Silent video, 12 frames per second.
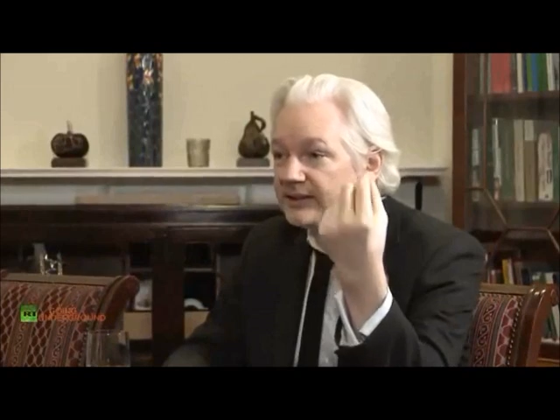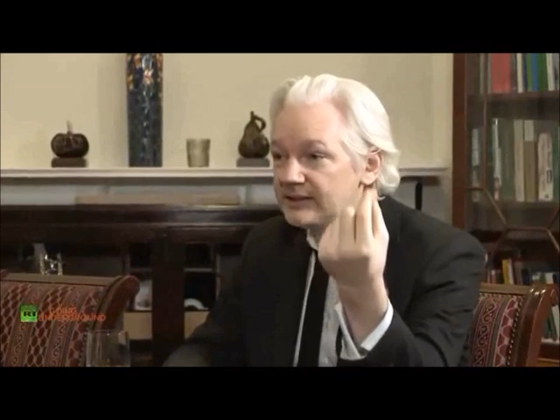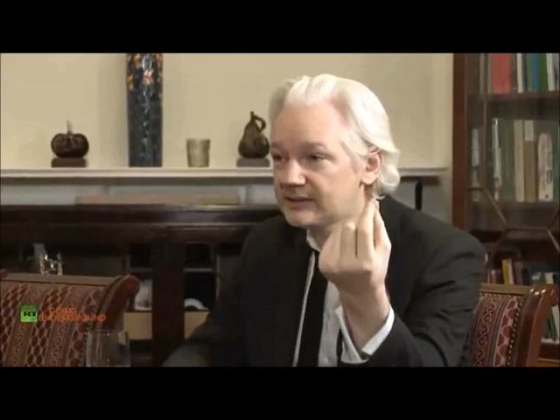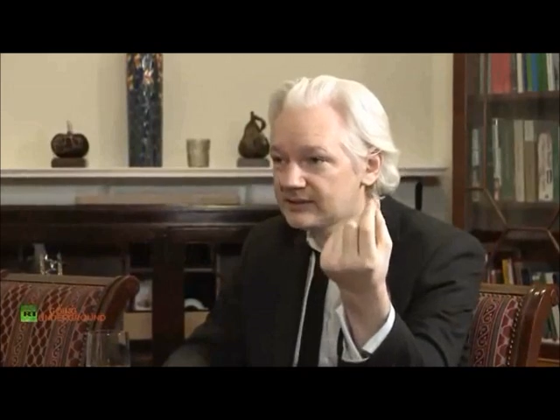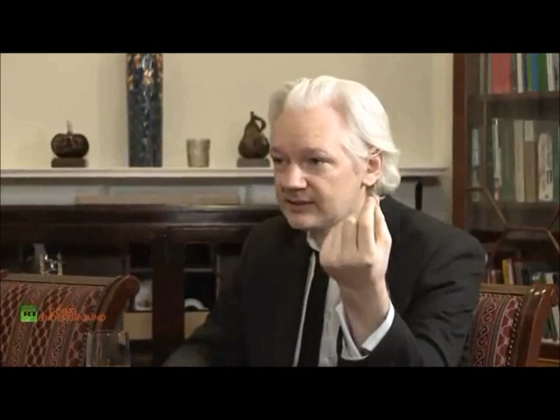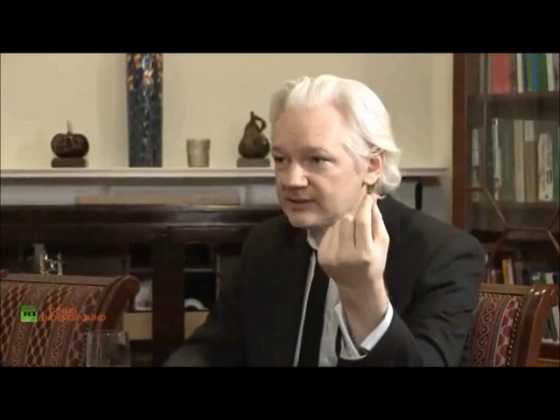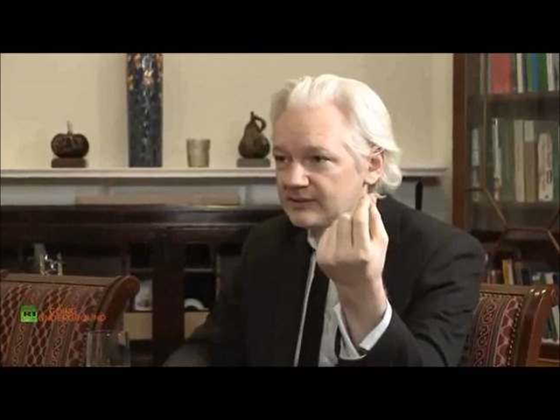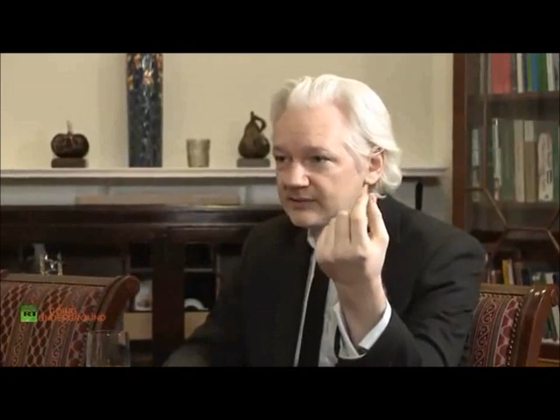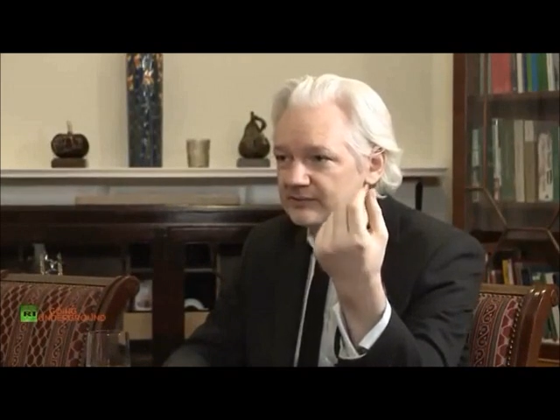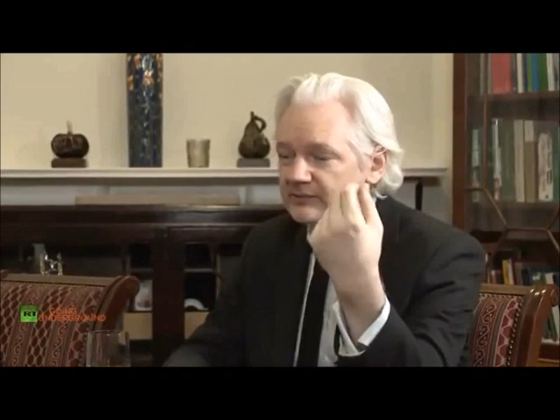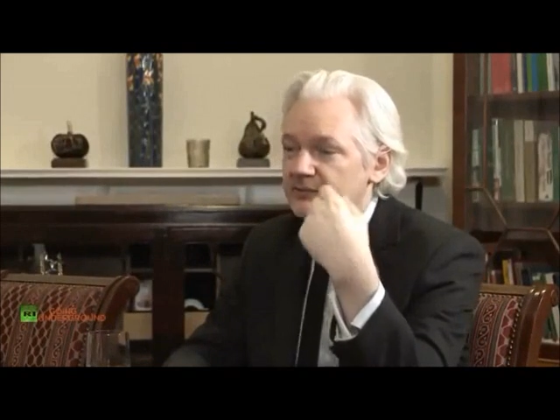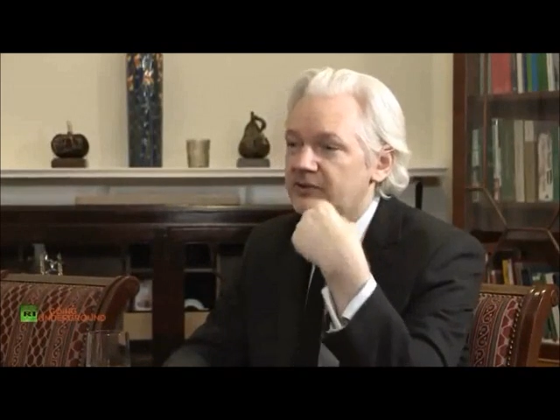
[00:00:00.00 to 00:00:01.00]
leaks,
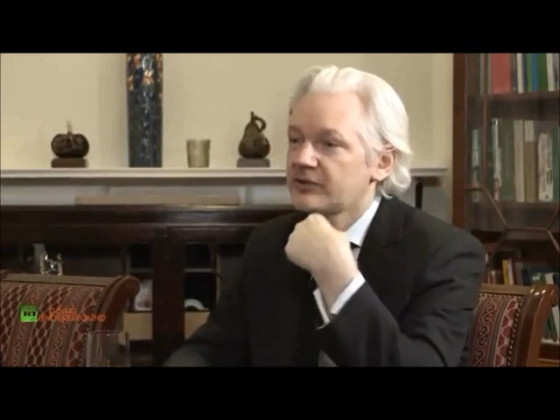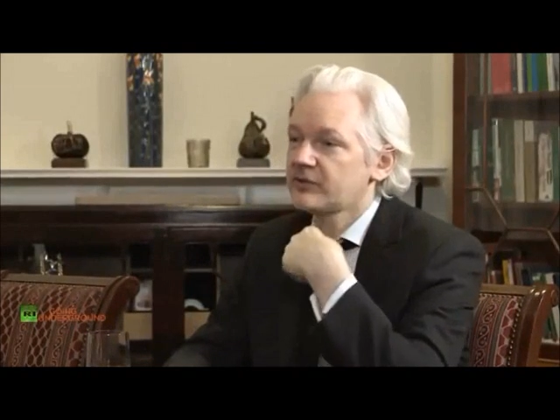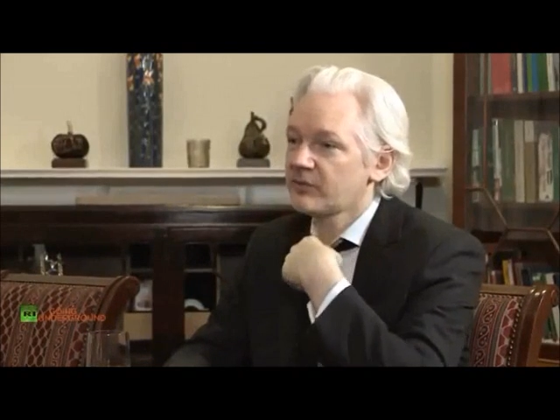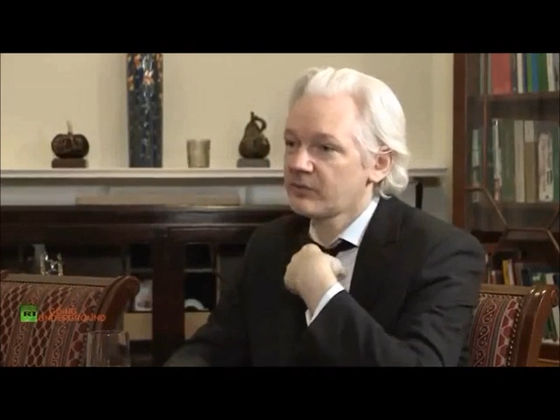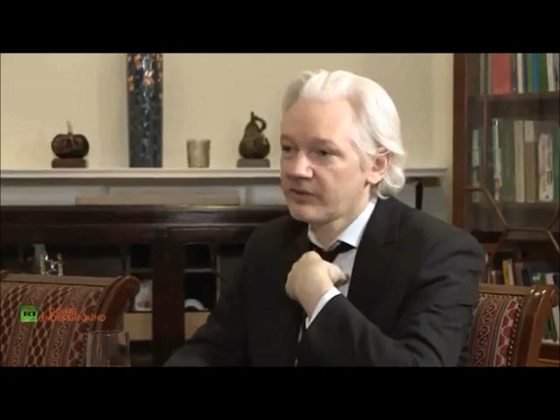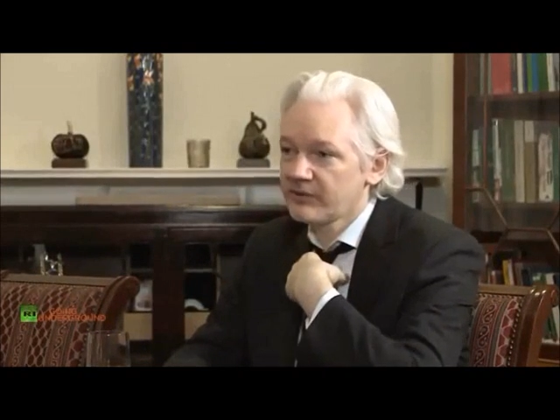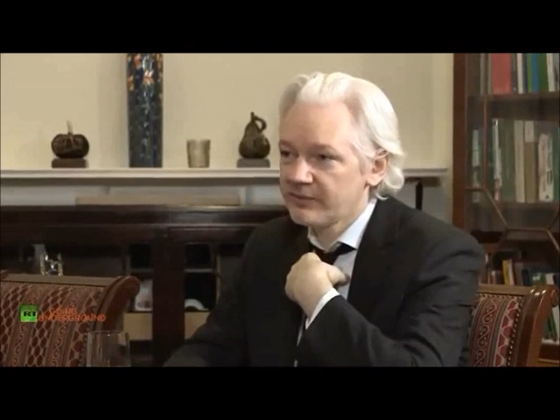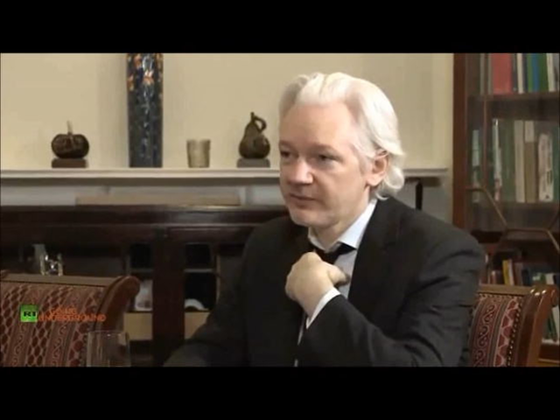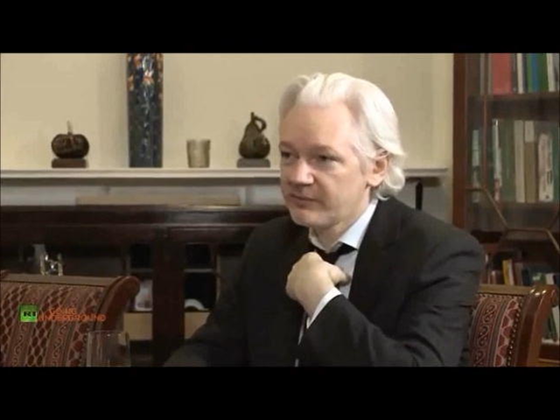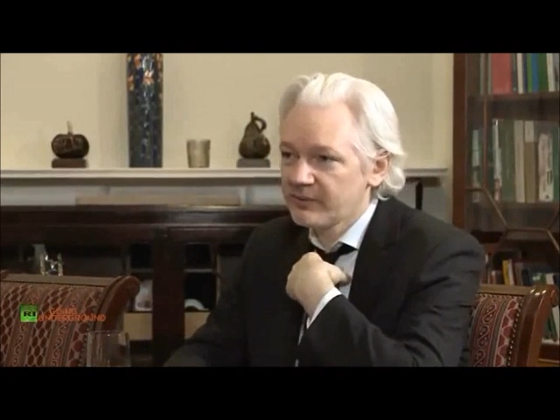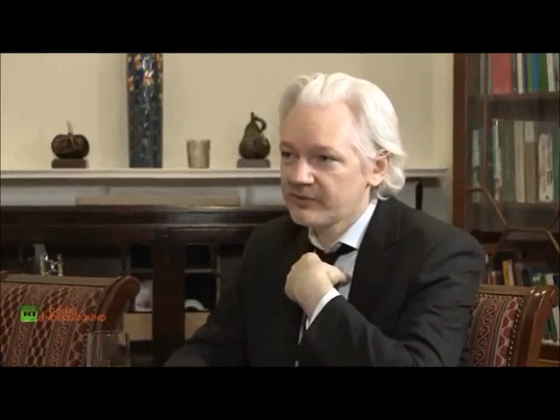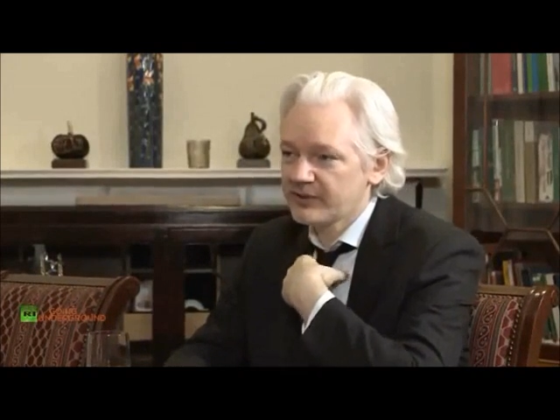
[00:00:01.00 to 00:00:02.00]
which is what
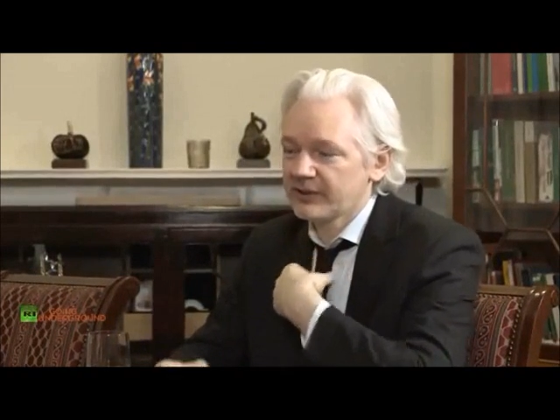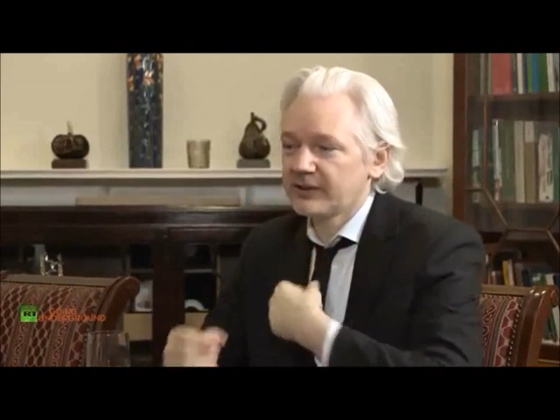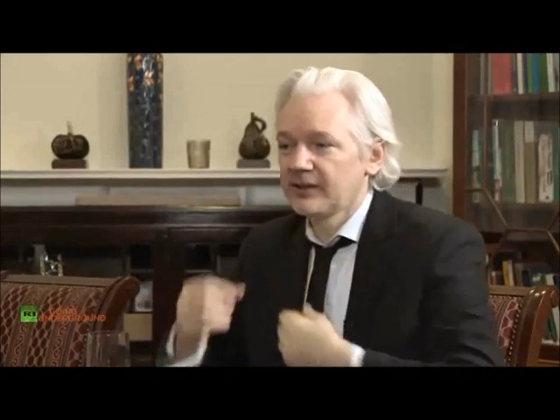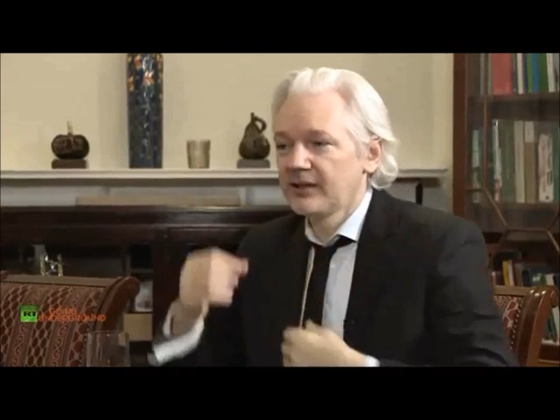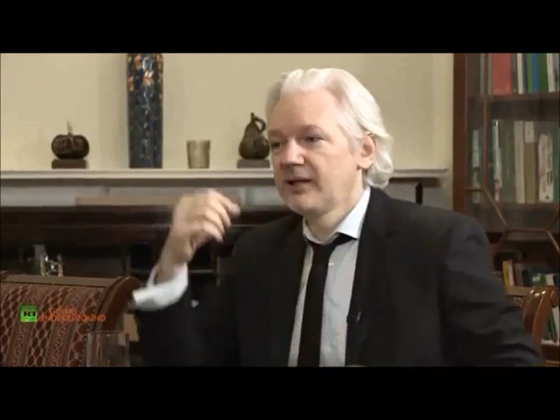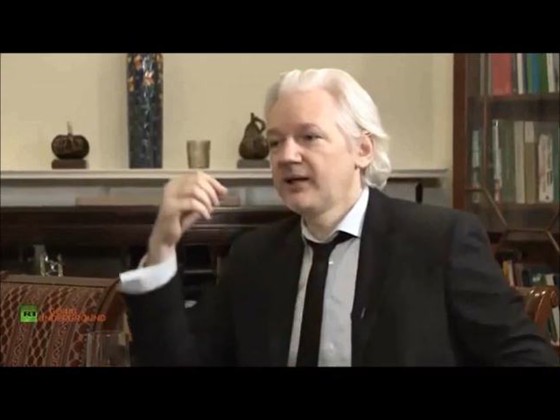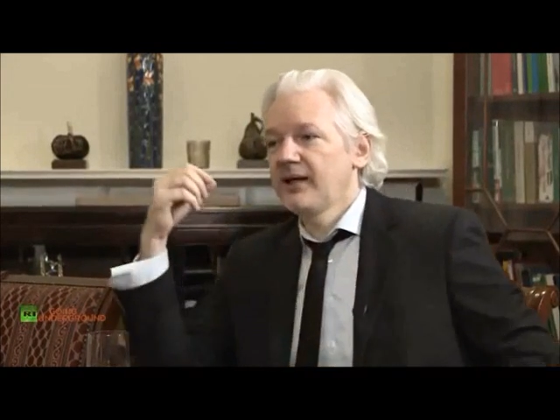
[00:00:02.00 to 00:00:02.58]
we've been publishing,